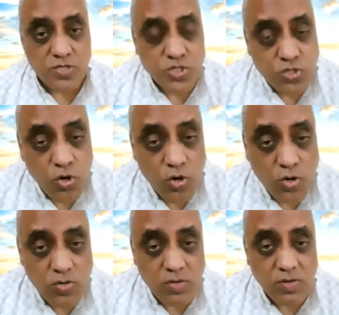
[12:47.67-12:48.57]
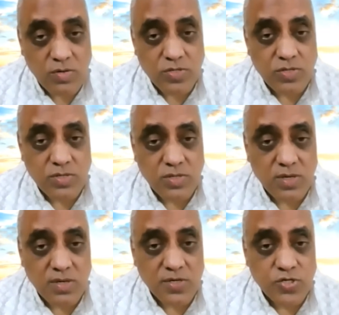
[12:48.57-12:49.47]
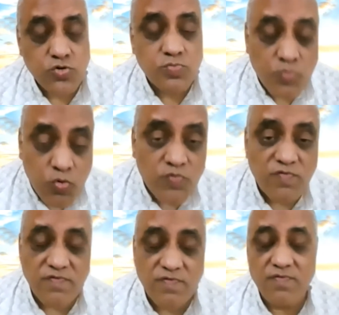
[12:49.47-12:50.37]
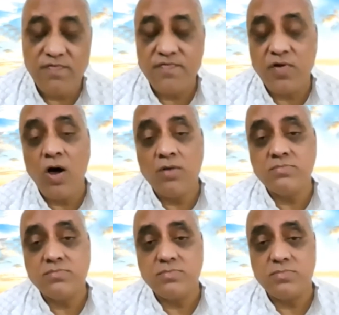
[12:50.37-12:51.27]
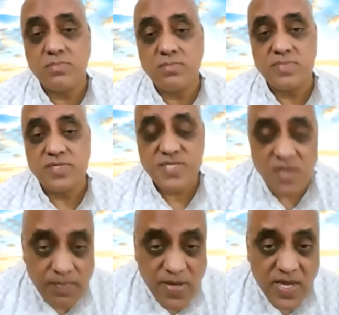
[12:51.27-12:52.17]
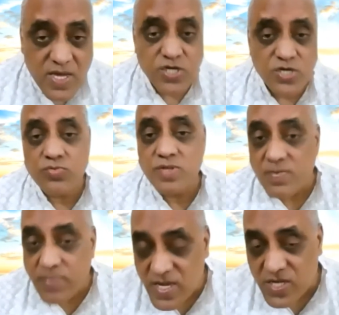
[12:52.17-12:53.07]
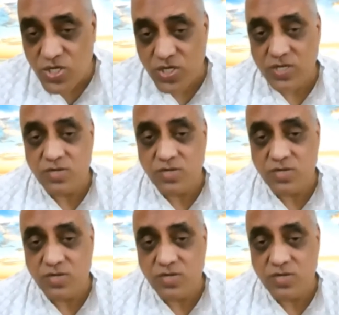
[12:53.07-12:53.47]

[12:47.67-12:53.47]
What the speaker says: So, to move from Sab-Bij to Nirbij